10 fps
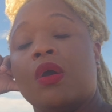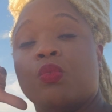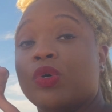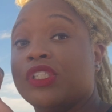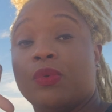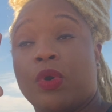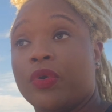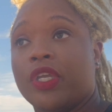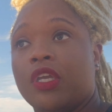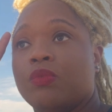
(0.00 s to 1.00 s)
Wasn't
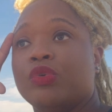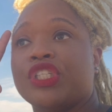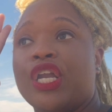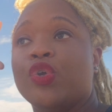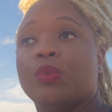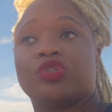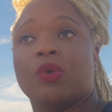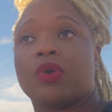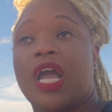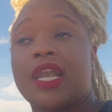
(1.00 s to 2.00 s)
working, which I knew it was gonna work.